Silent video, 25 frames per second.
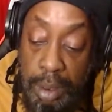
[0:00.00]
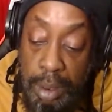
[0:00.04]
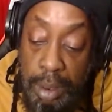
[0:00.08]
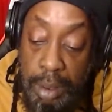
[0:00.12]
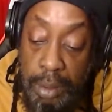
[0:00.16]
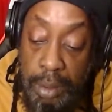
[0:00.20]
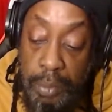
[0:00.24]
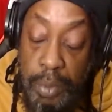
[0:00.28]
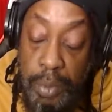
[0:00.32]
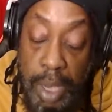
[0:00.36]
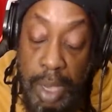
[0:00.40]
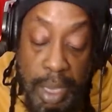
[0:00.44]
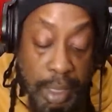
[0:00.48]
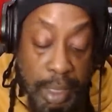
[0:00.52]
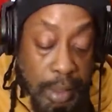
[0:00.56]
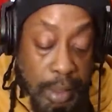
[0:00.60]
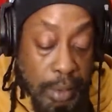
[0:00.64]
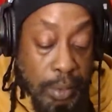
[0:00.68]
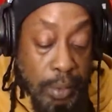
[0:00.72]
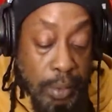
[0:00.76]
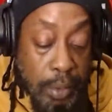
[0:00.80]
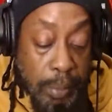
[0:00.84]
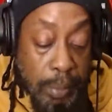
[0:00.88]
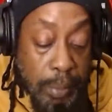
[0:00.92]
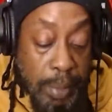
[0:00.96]
Right
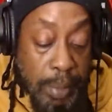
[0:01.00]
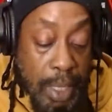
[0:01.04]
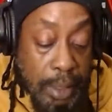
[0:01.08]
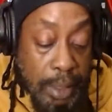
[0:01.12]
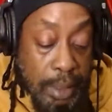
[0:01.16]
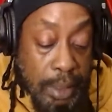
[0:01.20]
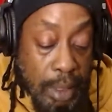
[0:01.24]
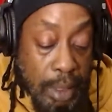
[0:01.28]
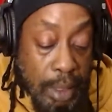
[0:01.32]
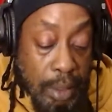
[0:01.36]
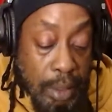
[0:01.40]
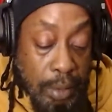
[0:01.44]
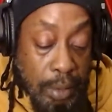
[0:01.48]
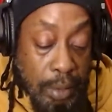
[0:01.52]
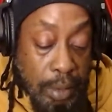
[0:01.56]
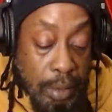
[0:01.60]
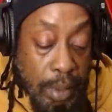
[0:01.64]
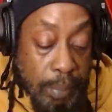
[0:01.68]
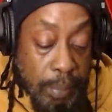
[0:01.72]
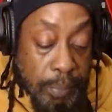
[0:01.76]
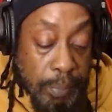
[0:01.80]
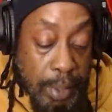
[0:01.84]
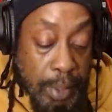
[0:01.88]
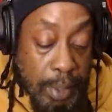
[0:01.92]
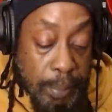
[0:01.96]
now, me I tell you,
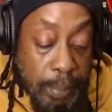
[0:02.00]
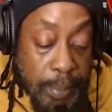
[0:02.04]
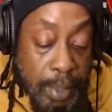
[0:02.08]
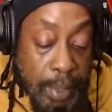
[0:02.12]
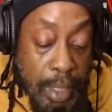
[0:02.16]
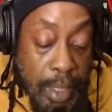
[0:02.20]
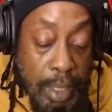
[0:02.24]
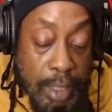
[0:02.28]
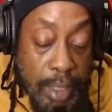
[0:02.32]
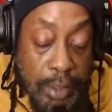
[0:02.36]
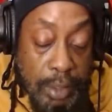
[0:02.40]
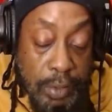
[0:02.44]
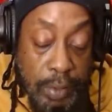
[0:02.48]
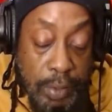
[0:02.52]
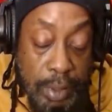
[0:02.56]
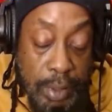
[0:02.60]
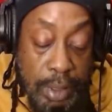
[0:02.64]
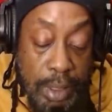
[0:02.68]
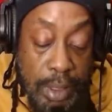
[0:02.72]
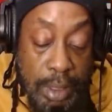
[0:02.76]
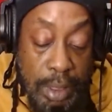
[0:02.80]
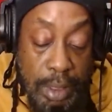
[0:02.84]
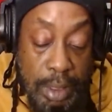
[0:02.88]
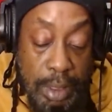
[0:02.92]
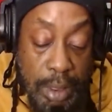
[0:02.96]
them people are
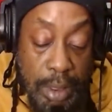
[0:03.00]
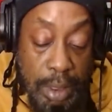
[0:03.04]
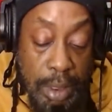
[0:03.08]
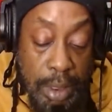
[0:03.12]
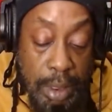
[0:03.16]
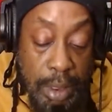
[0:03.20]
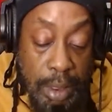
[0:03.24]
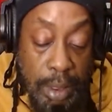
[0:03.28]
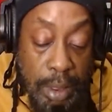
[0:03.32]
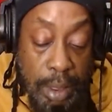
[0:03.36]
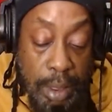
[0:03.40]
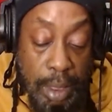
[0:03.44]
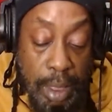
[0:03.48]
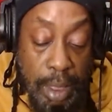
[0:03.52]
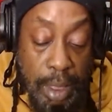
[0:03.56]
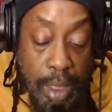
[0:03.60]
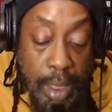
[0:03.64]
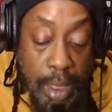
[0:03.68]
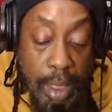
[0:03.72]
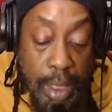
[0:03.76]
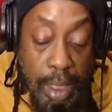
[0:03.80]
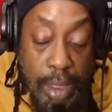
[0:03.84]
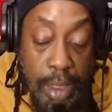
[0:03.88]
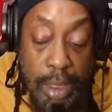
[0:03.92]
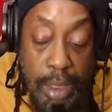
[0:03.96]
strategically,
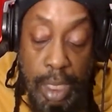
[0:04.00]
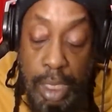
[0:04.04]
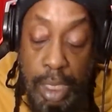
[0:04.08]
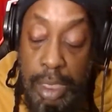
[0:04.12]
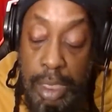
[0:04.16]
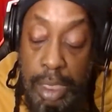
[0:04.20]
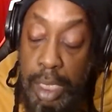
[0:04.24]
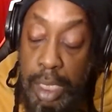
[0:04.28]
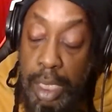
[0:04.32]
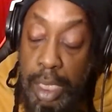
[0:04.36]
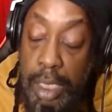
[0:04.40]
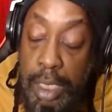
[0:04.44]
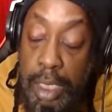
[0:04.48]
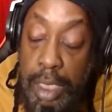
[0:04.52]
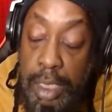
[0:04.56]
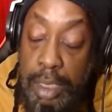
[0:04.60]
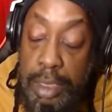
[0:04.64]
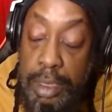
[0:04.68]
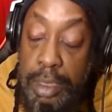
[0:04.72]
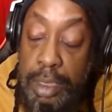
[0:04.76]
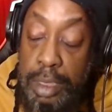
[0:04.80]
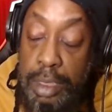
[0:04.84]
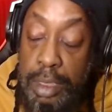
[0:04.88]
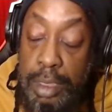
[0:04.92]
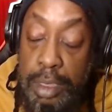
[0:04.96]
I, I,
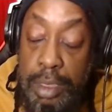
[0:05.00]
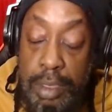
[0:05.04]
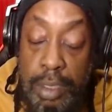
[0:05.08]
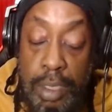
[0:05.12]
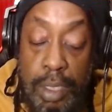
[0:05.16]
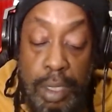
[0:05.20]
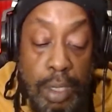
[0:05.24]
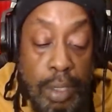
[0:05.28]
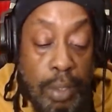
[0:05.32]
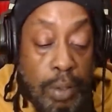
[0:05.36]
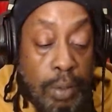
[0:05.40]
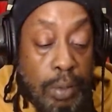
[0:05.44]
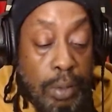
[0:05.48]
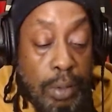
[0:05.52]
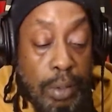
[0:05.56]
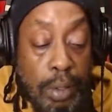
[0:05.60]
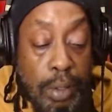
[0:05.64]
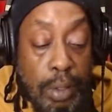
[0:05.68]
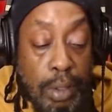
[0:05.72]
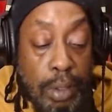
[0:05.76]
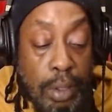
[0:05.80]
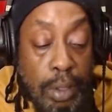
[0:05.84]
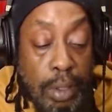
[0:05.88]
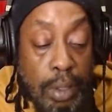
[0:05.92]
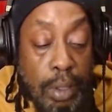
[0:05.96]
yo,
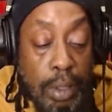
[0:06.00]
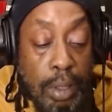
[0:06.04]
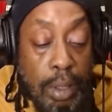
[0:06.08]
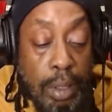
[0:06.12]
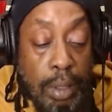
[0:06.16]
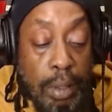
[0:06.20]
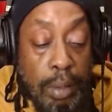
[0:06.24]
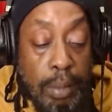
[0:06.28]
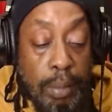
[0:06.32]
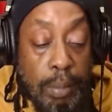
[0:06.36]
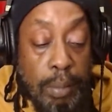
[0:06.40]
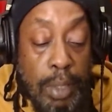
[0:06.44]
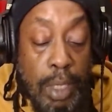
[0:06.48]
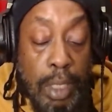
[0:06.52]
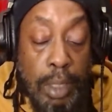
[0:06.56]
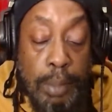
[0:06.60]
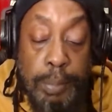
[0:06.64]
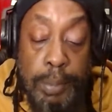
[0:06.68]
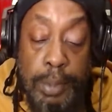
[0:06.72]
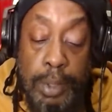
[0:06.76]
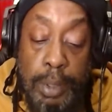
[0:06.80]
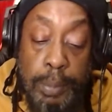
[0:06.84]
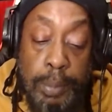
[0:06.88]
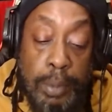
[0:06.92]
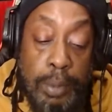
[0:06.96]
black
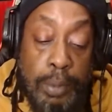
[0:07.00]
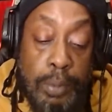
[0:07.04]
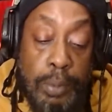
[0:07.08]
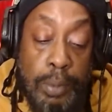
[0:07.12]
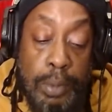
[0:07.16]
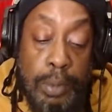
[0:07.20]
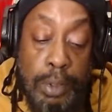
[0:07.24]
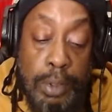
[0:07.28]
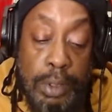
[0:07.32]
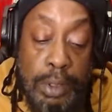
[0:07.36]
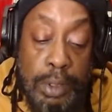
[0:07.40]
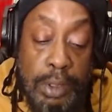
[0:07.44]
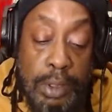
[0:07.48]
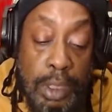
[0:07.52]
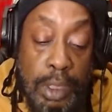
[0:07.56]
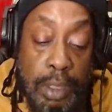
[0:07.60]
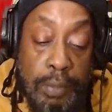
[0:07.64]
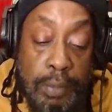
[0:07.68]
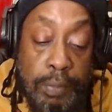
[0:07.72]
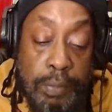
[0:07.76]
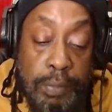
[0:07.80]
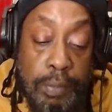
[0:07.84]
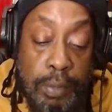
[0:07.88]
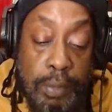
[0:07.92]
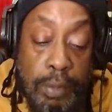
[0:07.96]
people, know
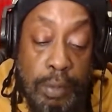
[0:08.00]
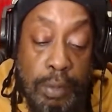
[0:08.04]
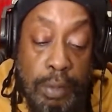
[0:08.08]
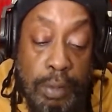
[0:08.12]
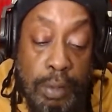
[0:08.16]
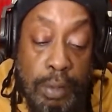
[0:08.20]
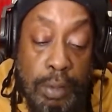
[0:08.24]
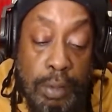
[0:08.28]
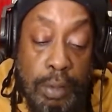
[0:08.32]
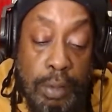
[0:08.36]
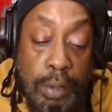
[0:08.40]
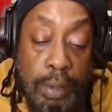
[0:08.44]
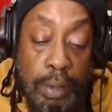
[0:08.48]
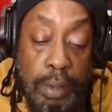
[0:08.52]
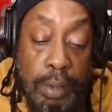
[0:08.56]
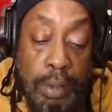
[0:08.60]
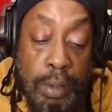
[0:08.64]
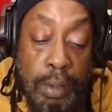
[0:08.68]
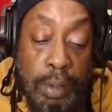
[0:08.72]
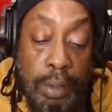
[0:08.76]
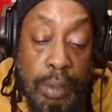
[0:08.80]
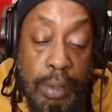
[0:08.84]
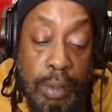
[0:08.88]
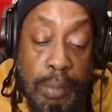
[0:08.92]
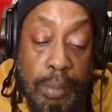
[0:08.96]
yourself.
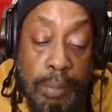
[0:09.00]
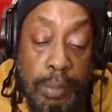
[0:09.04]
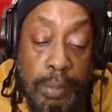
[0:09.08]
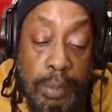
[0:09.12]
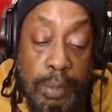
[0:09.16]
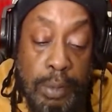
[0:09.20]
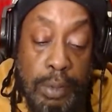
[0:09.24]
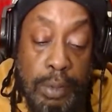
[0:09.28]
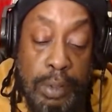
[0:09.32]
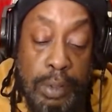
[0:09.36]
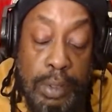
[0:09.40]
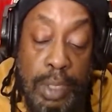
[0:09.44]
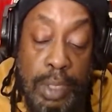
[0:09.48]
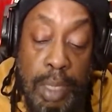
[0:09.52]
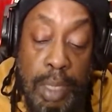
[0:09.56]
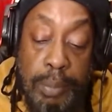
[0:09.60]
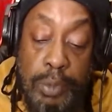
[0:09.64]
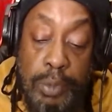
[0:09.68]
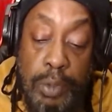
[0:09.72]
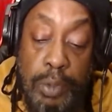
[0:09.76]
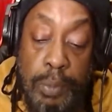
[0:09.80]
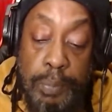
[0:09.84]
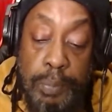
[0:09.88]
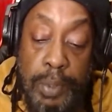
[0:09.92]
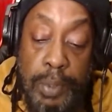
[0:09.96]
Stop
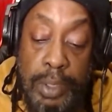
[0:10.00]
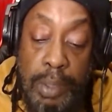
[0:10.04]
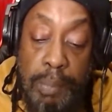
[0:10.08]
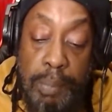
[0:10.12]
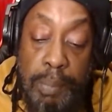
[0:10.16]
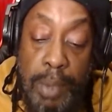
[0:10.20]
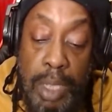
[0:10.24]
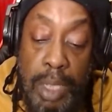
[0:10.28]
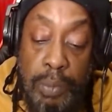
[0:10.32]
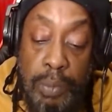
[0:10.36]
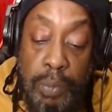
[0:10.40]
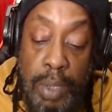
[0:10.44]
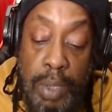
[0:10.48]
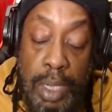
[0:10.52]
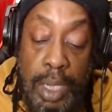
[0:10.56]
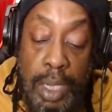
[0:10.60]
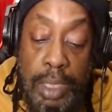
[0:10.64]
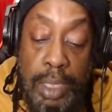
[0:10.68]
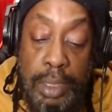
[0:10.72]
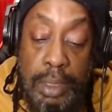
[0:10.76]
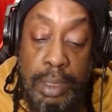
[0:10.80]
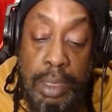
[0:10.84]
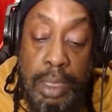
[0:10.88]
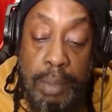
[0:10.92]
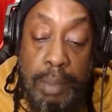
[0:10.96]
jumping on the
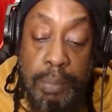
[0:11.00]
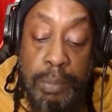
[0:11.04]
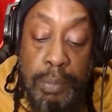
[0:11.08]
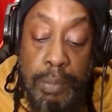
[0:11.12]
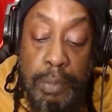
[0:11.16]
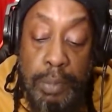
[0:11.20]
bandwagon, them,